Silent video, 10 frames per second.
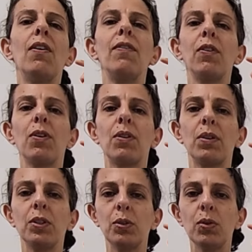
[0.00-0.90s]
for
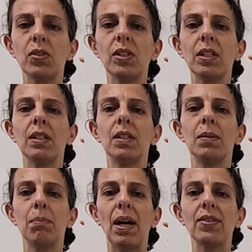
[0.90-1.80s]
using
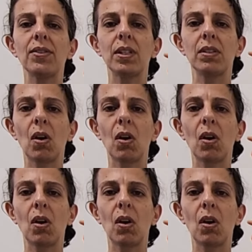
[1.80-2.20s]
Master